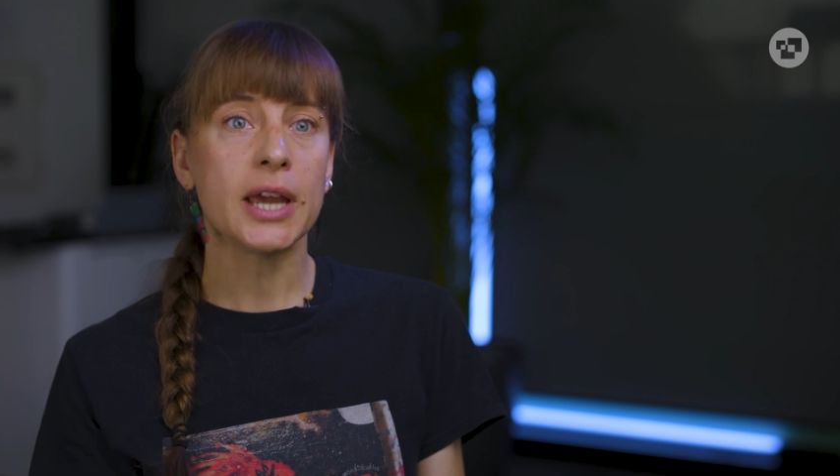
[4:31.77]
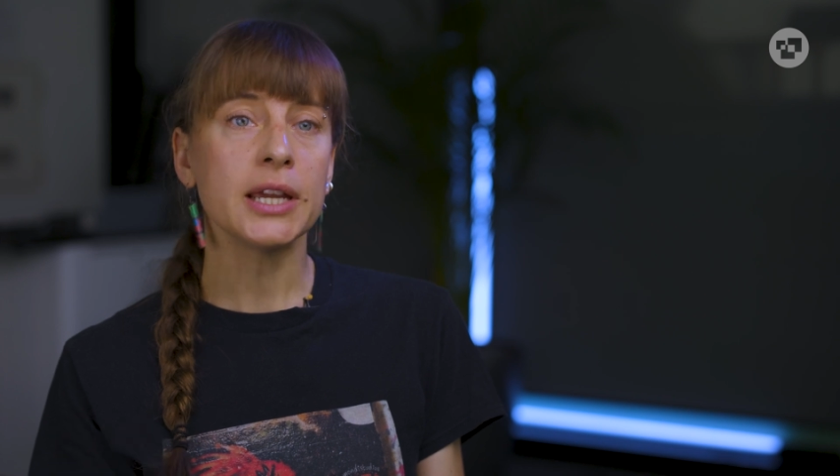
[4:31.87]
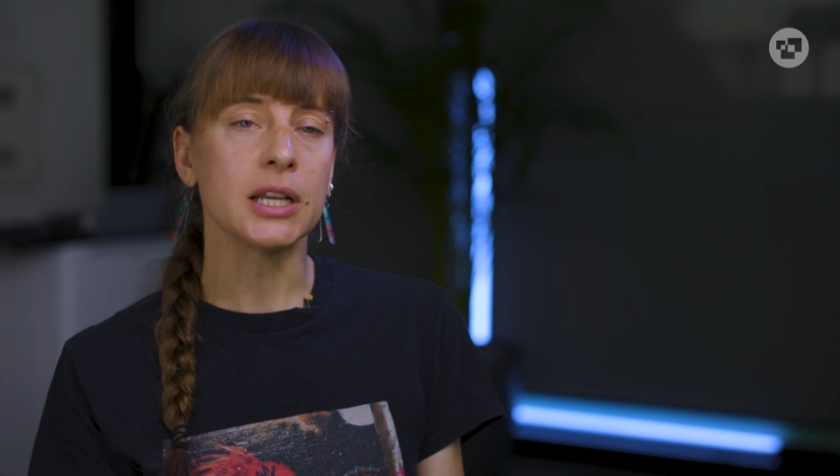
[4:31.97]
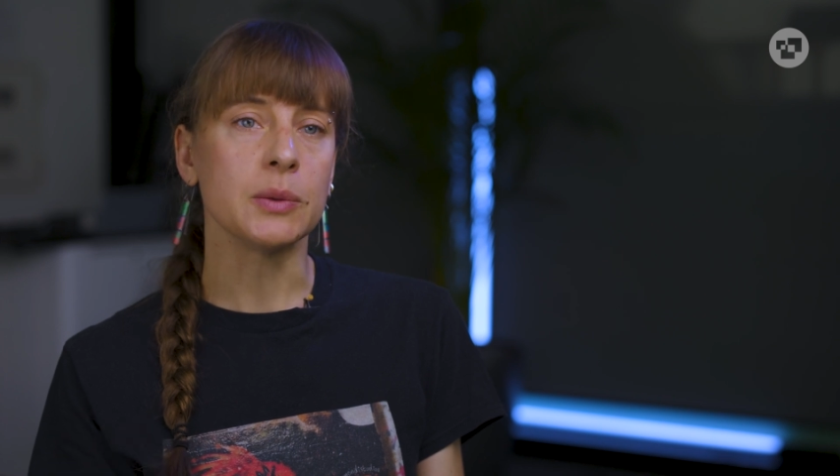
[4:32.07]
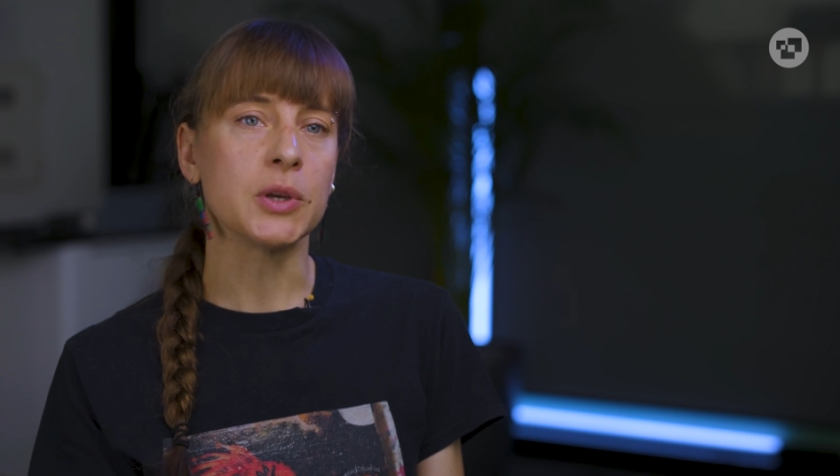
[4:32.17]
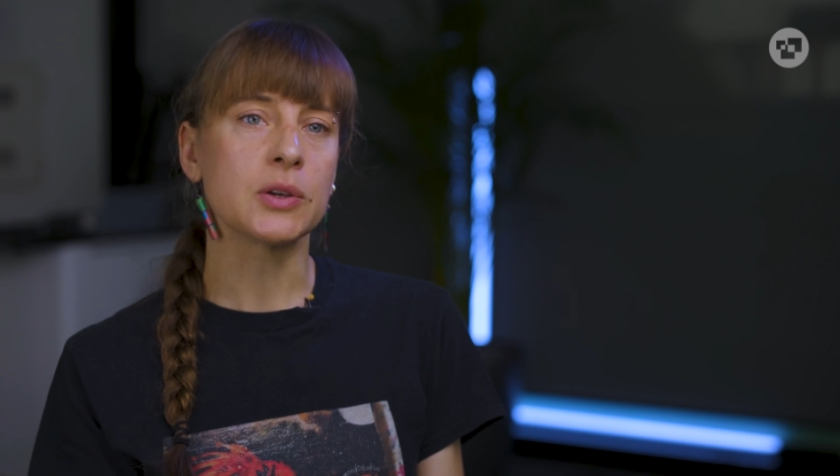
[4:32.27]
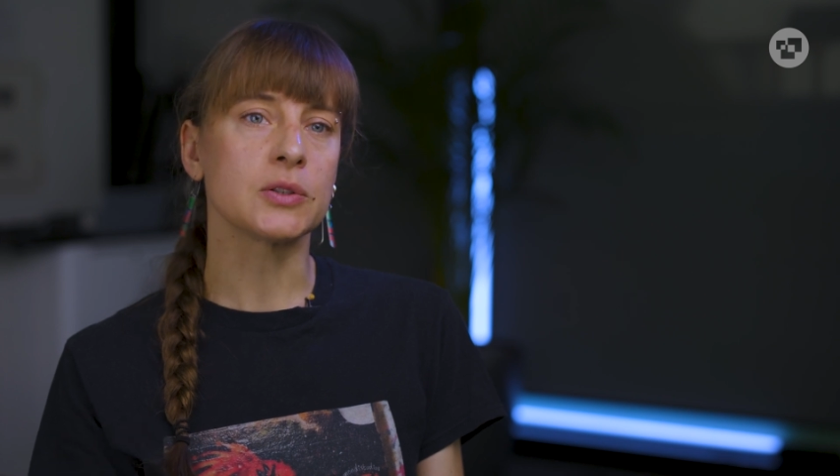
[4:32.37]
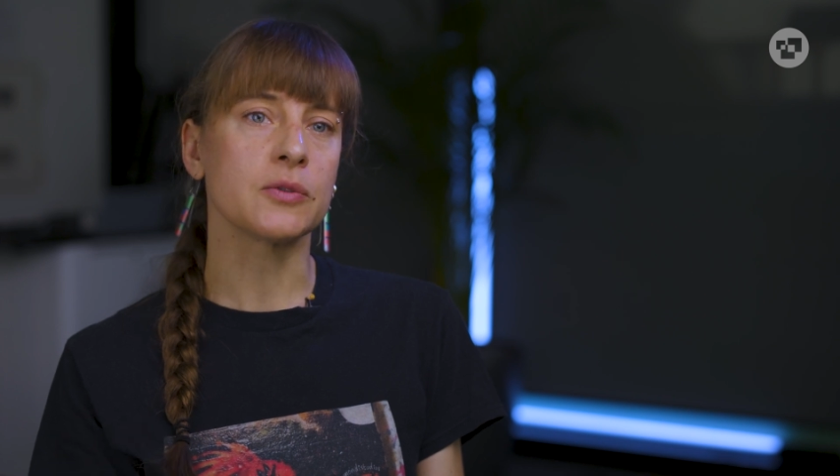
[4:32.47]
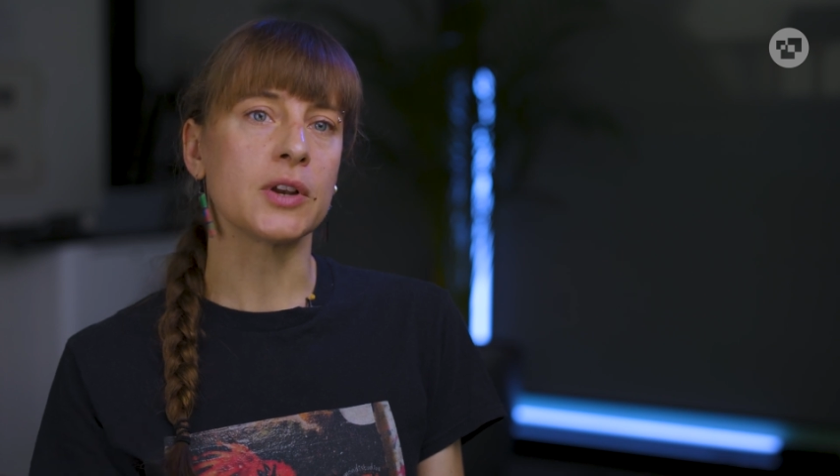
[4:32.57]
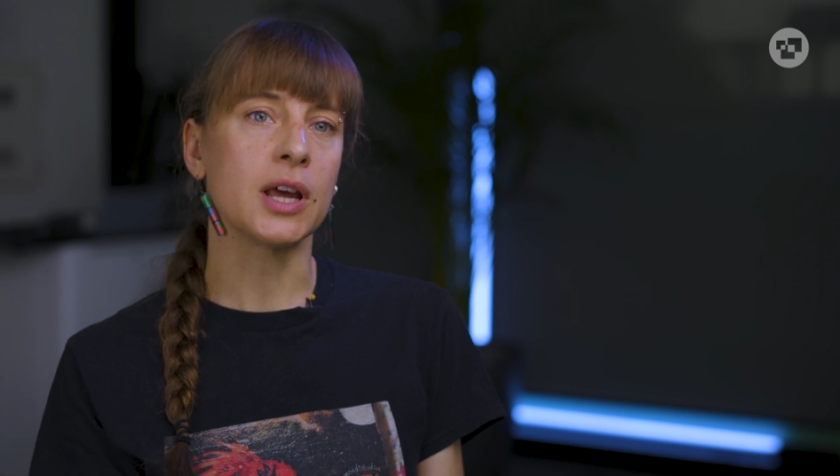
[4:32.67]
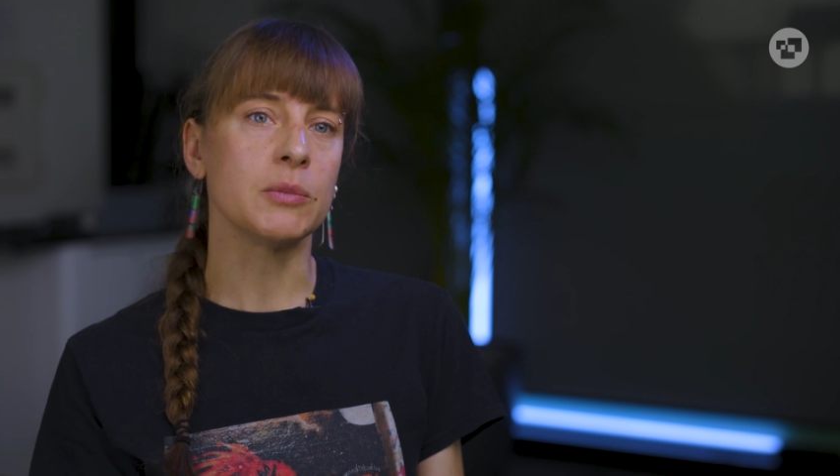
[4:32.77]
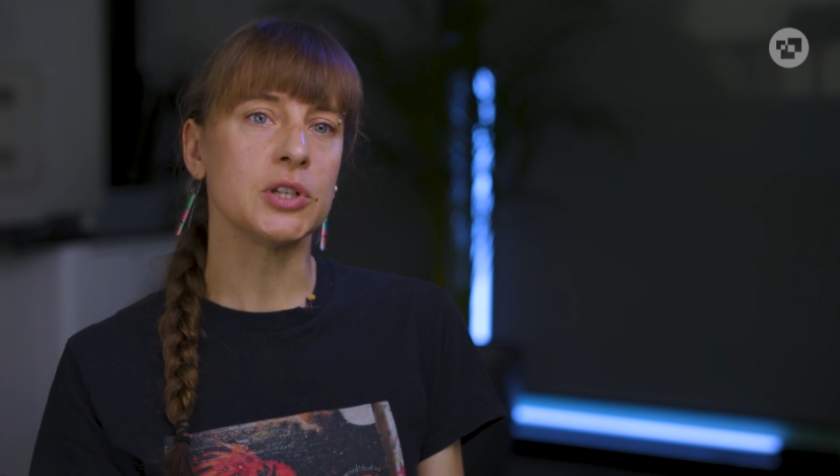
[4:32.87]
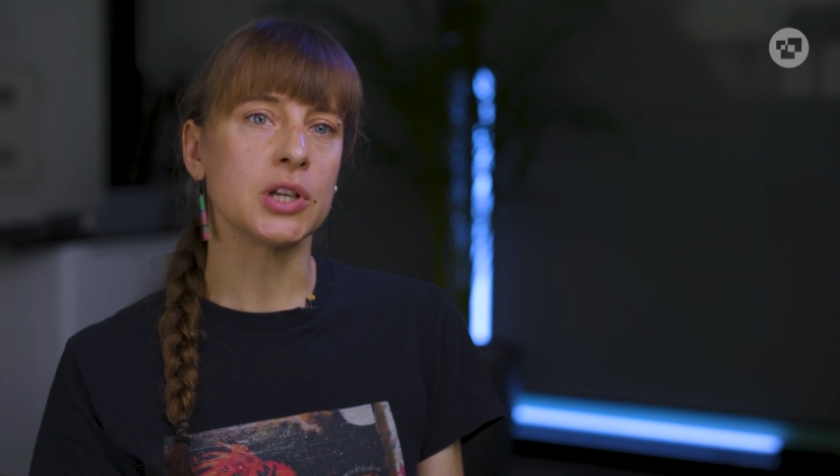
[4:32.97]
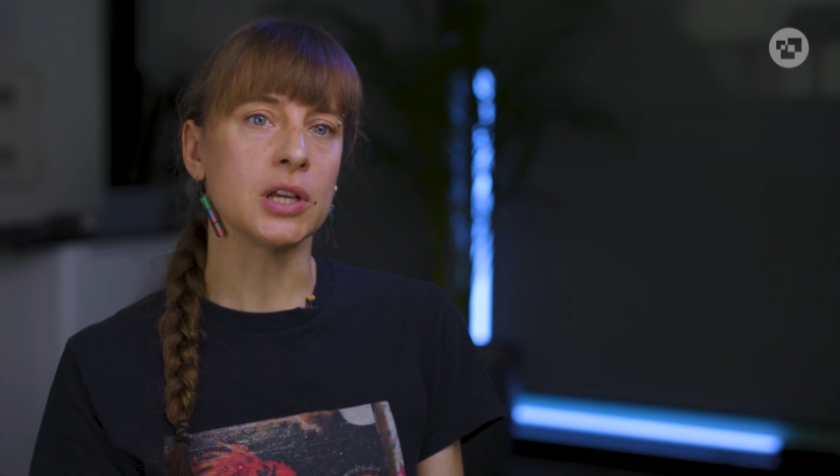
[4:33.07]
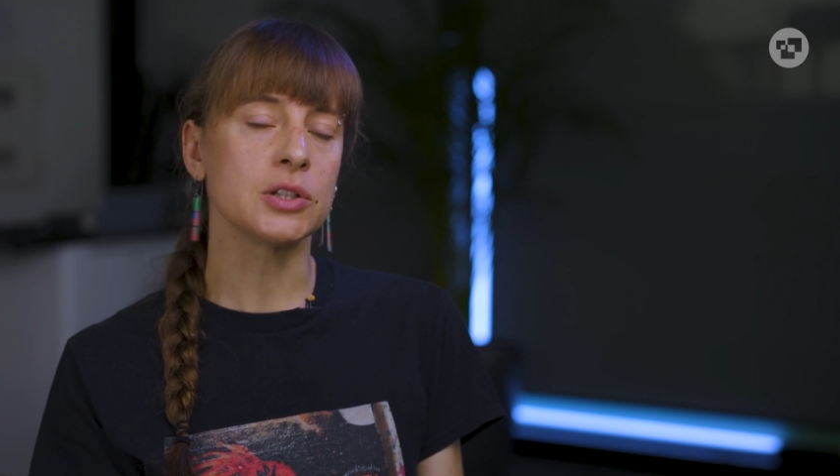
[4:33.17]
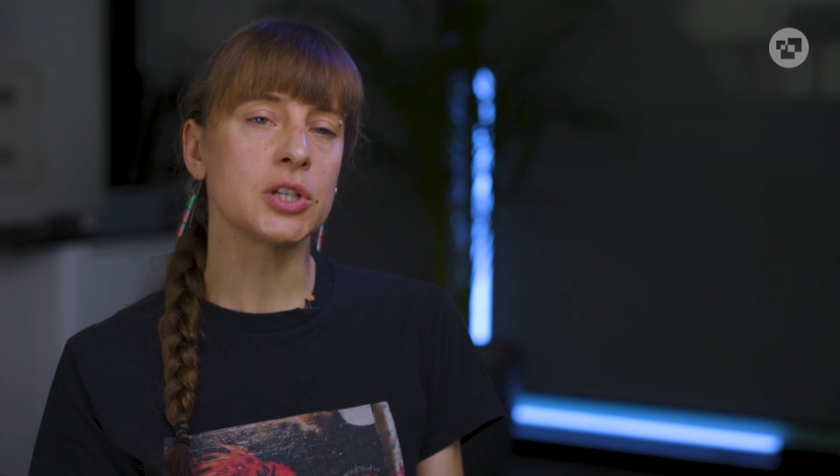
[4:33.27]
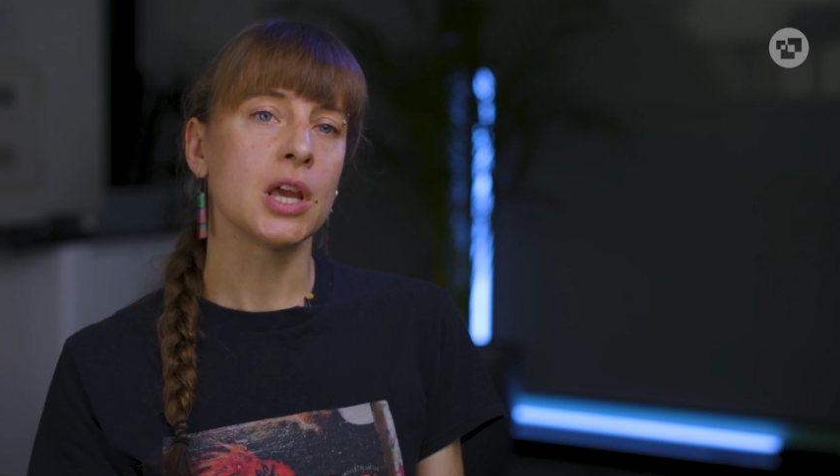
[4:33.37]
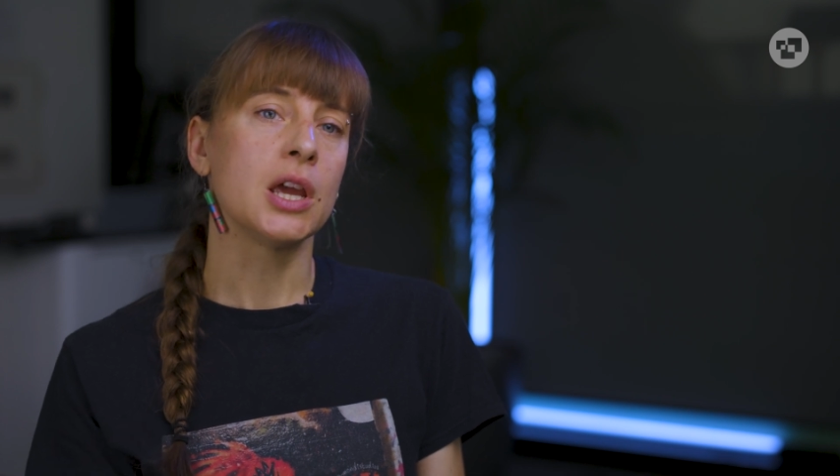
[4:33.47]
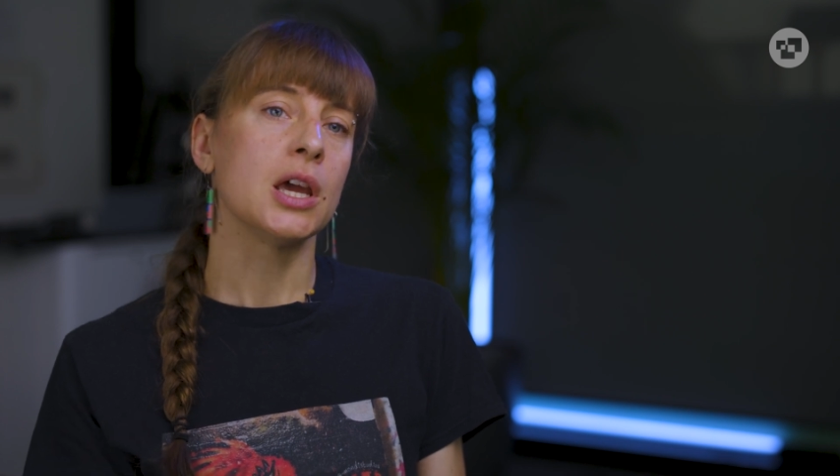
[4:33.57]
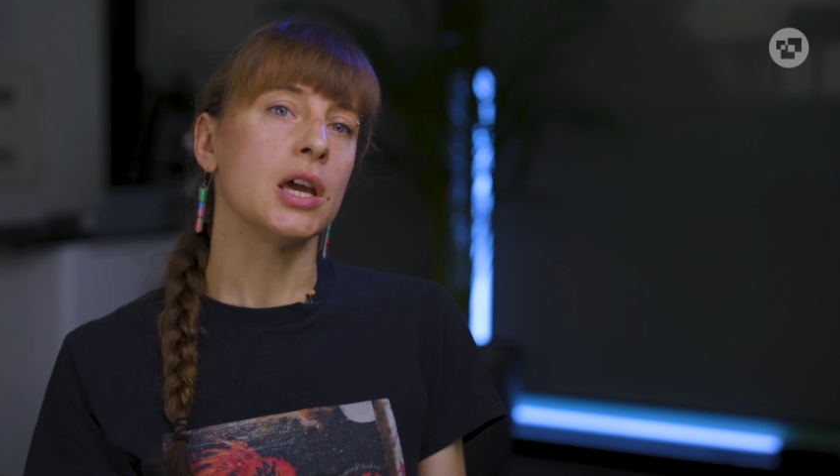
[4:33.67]
likely because of climate change.
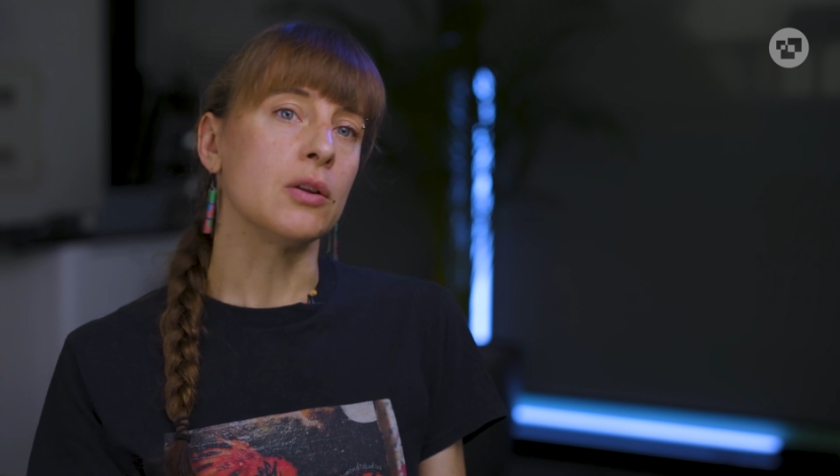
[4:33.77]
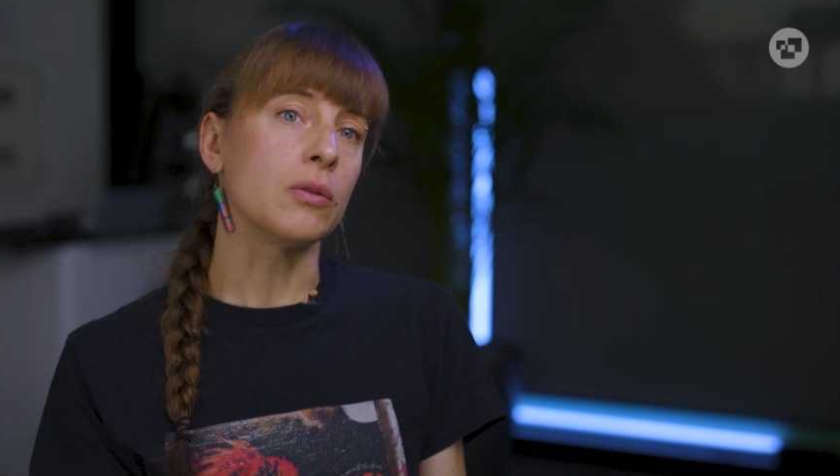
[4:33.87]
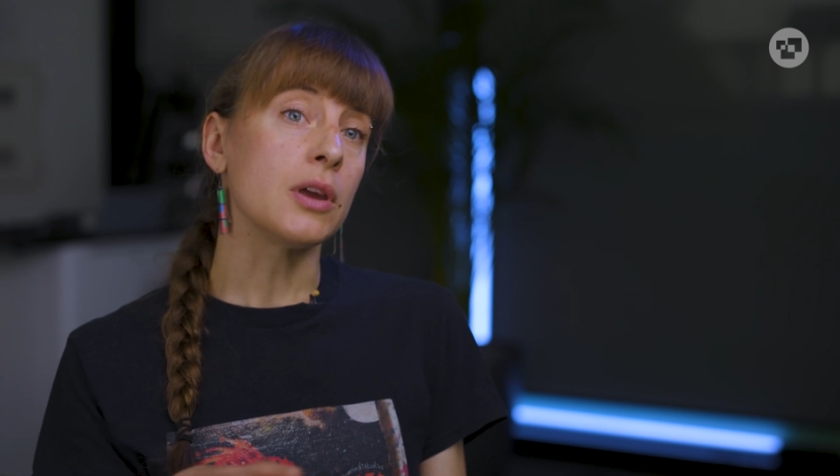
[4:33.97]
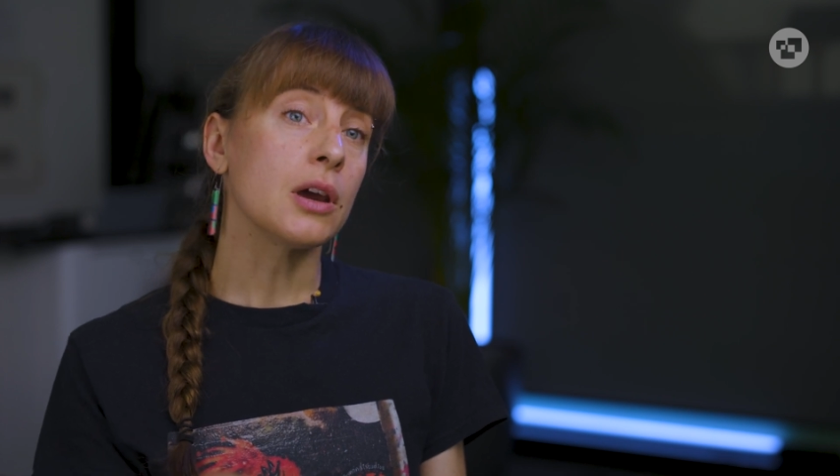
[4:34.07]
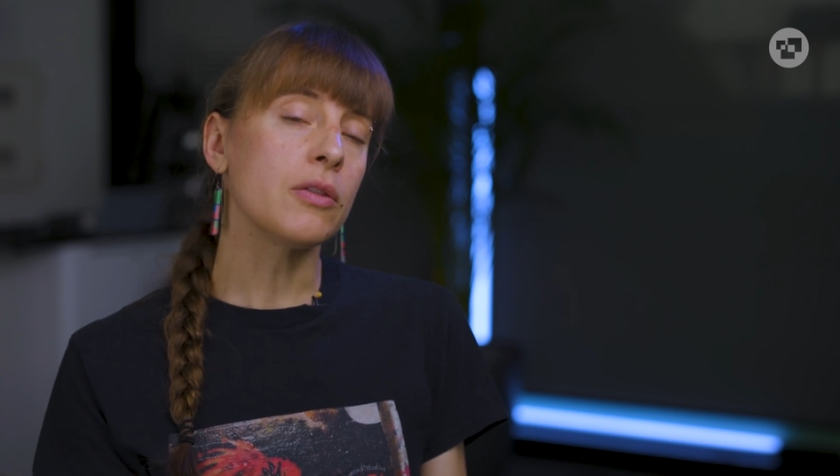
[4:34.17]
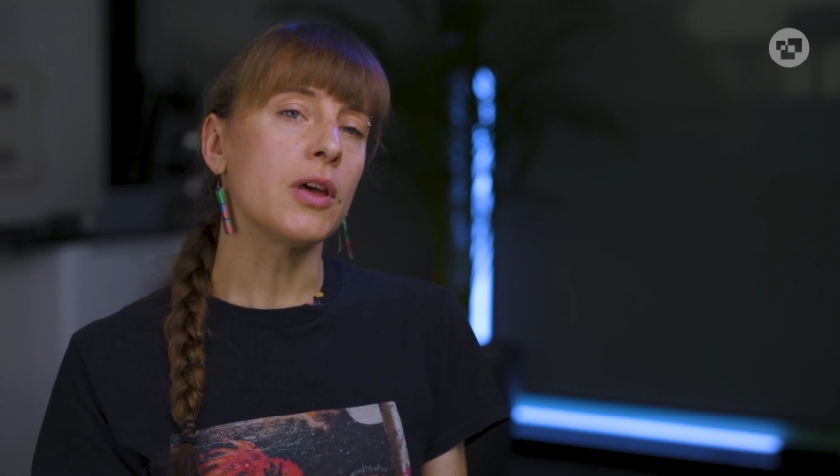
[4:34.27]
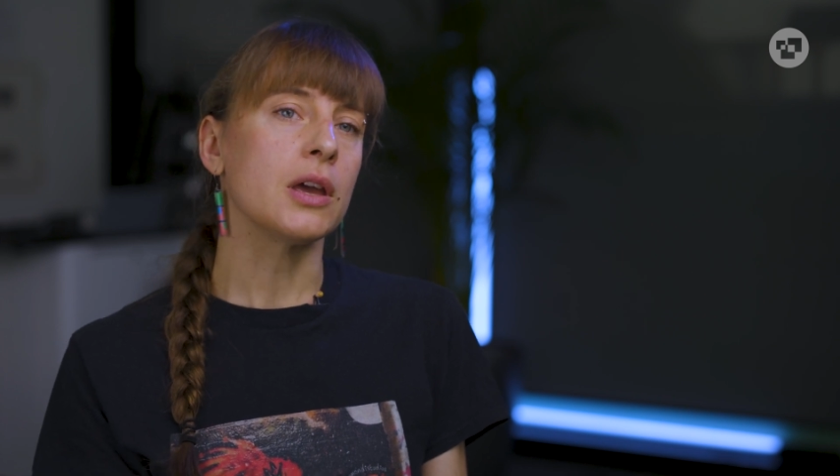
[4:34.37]
And on the other